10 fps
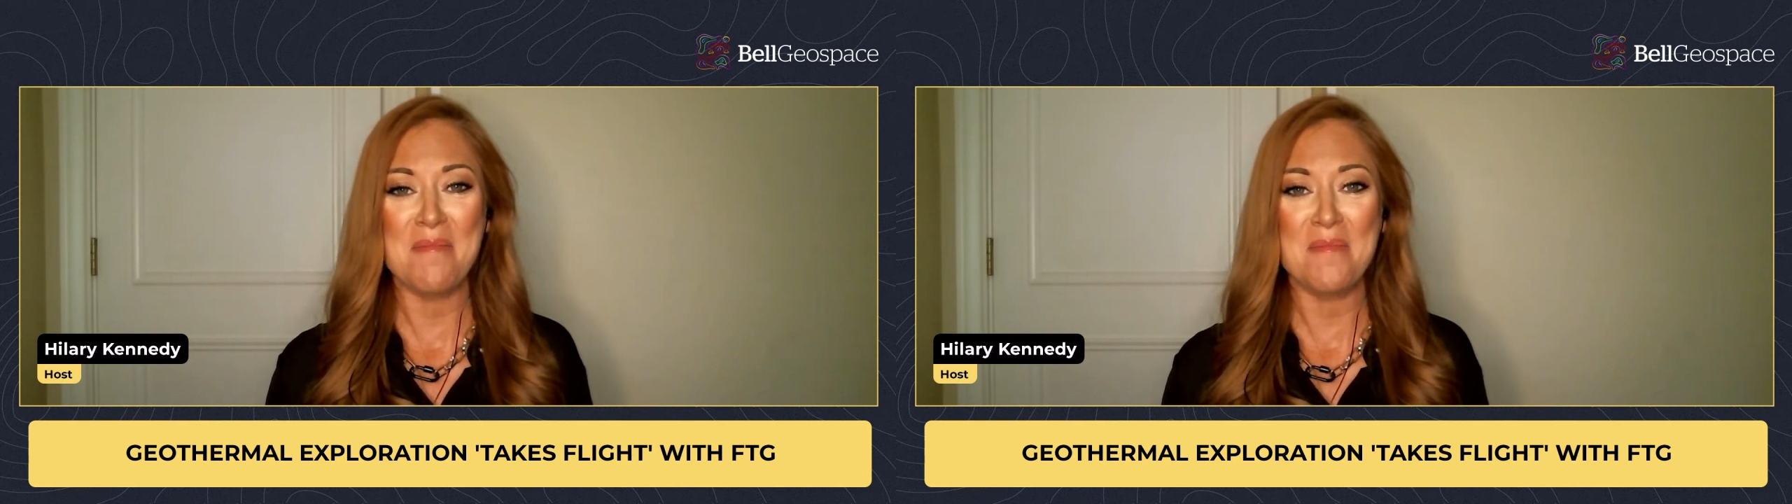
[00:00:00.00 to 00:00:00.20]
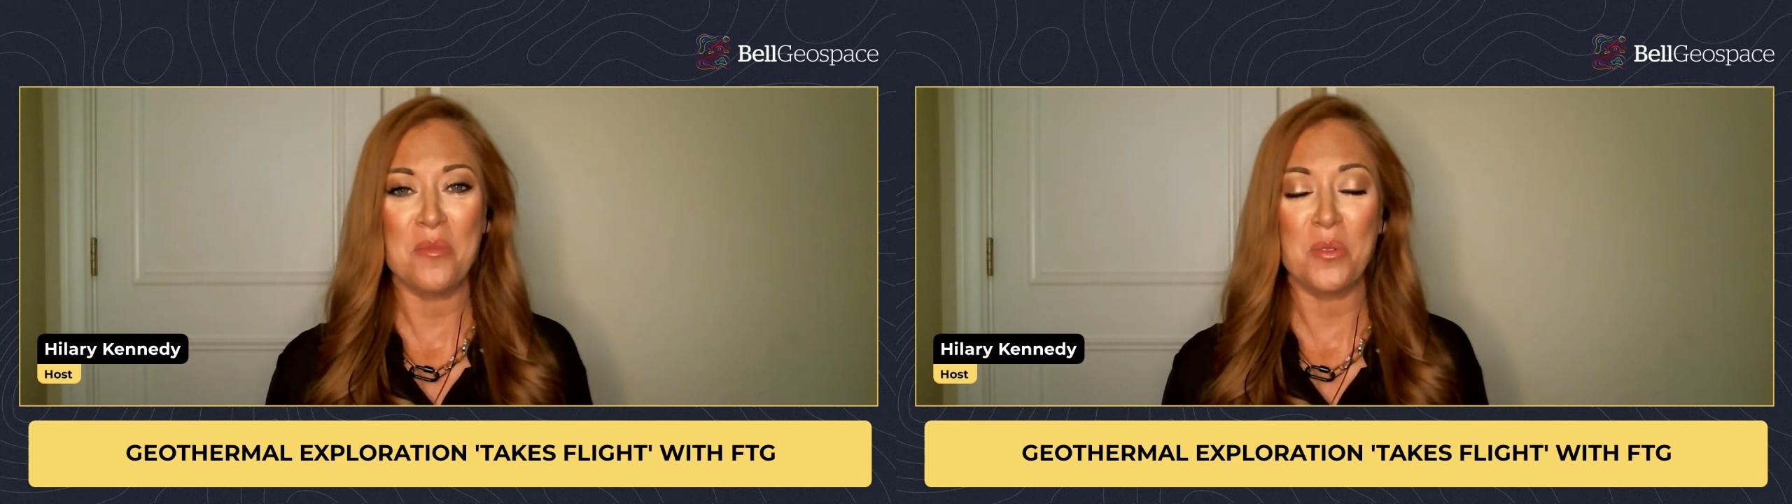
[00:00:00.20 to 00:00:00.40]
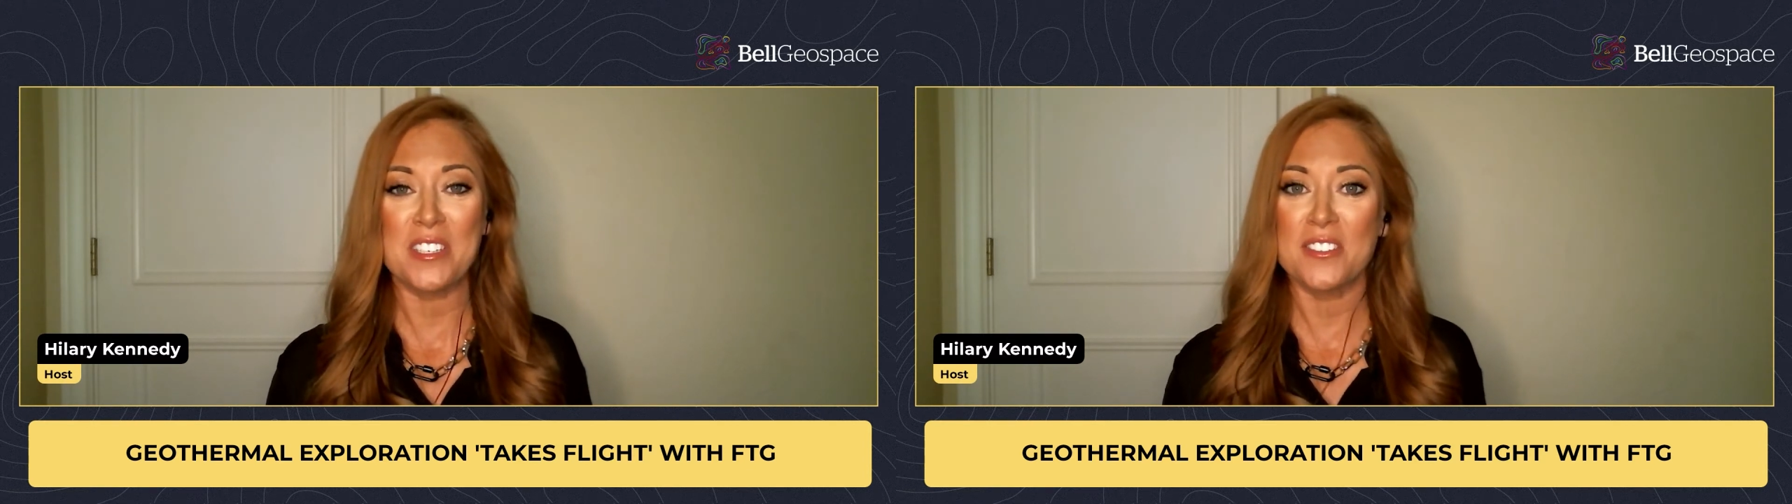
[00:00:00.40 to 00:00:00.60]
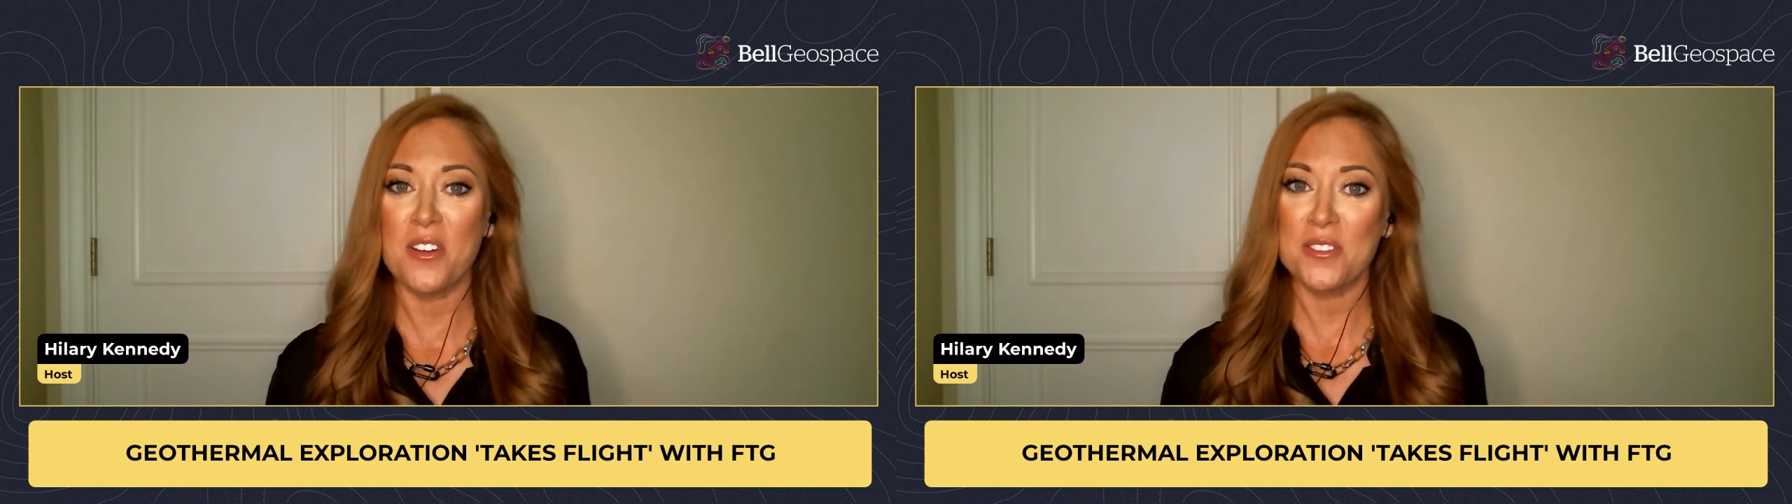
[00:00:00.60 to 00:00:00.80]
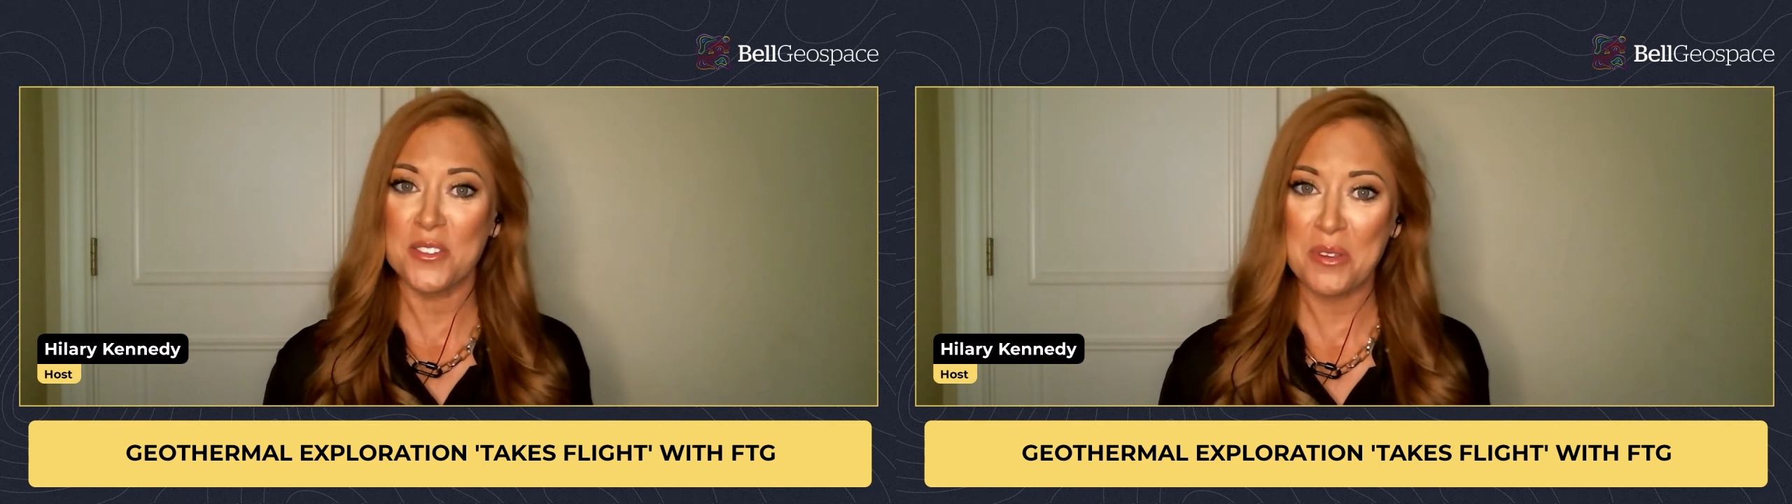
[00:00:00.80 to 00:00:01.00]
which has
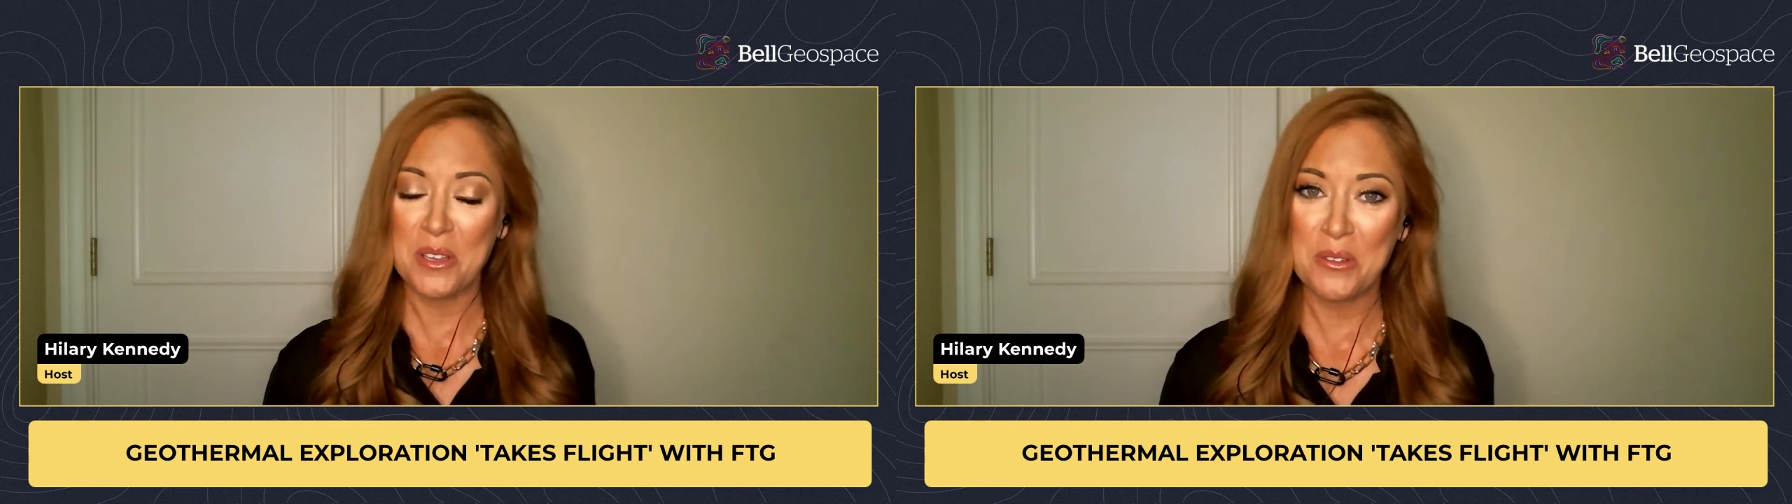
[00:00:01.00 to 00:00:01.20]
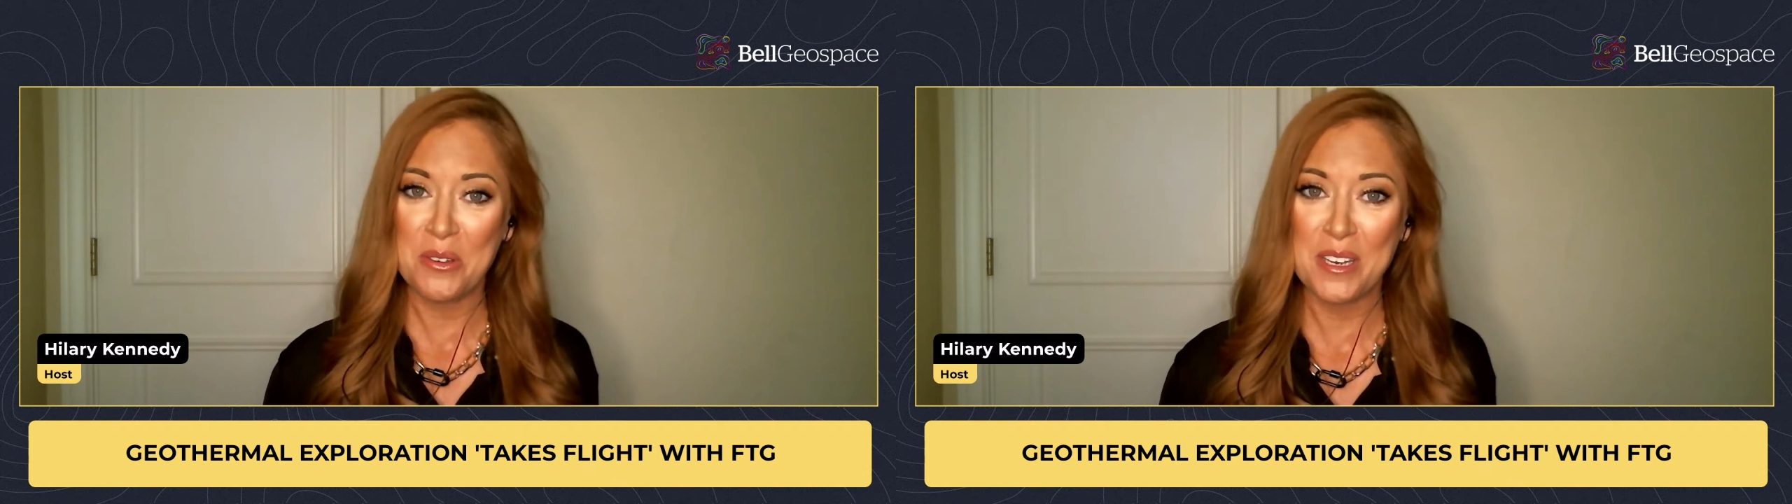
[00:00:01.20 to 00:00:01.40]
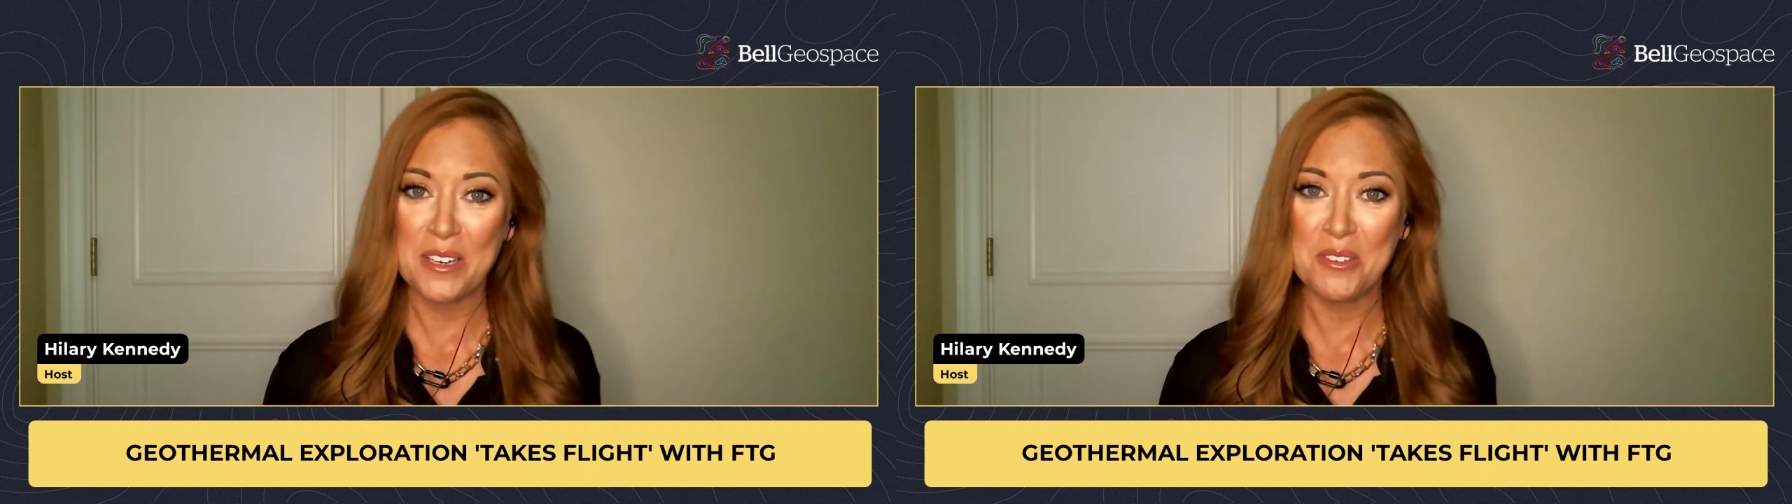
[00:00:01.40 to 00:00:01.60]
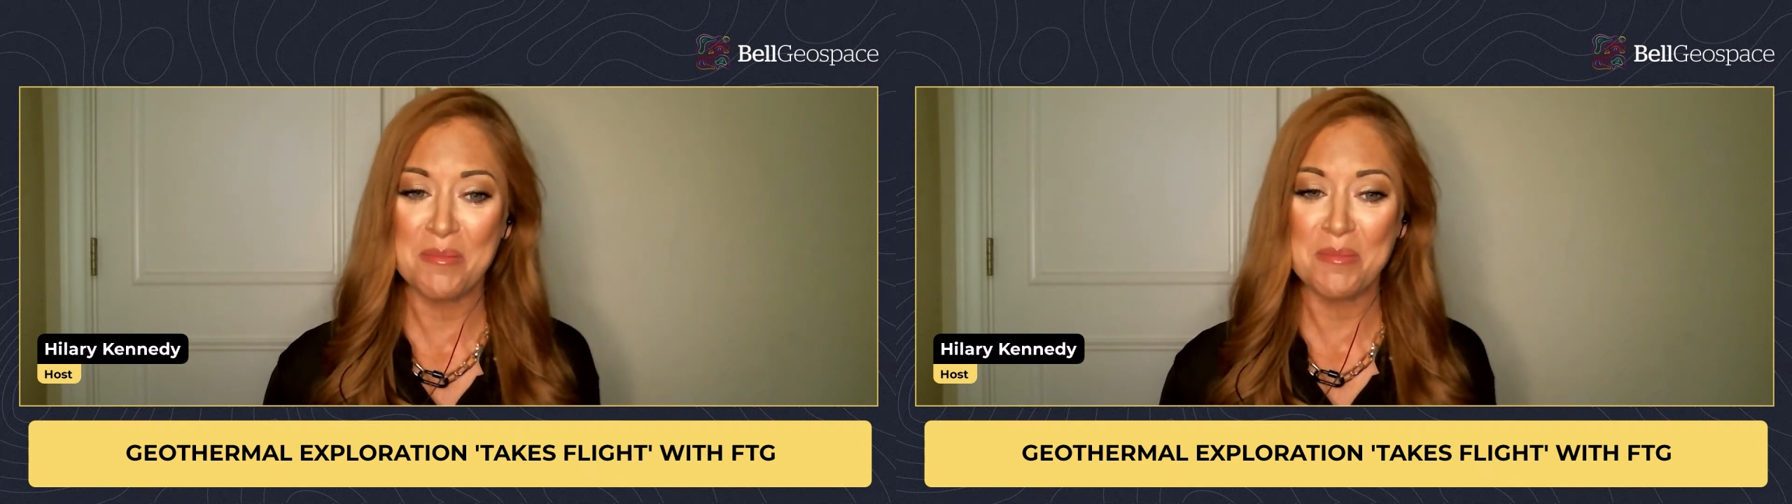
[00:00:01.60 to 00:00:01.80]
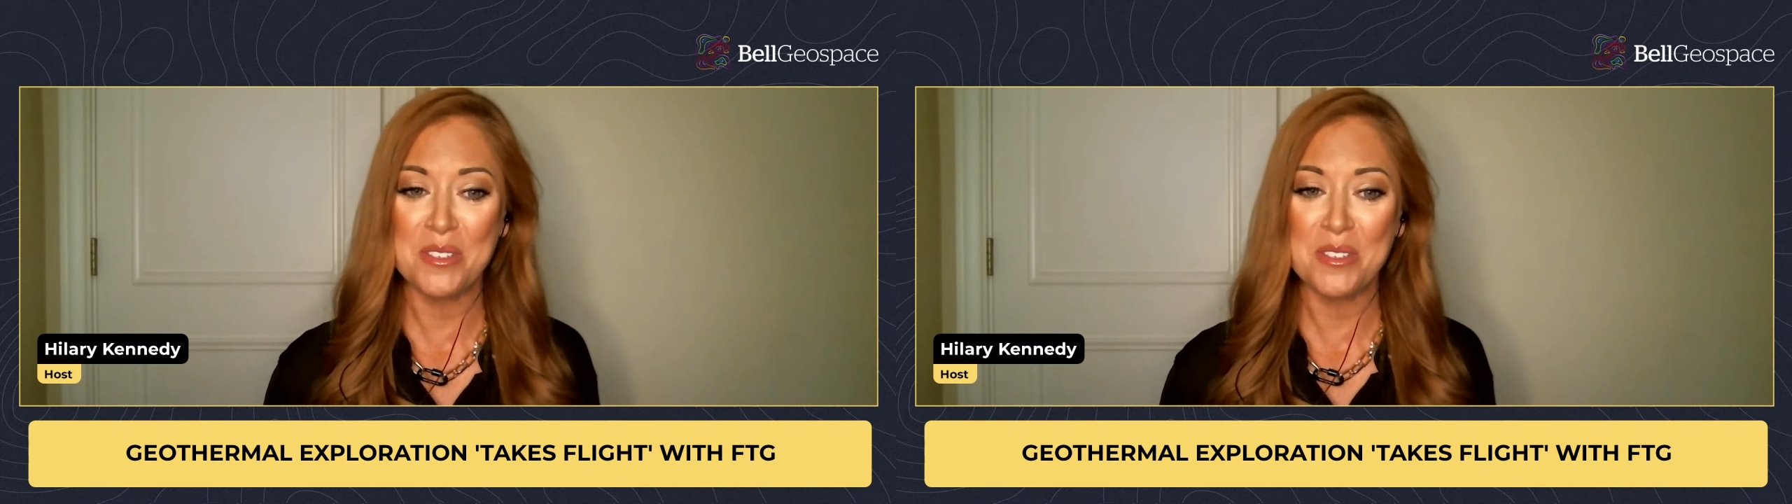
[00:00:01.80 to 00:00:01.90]
also included a trip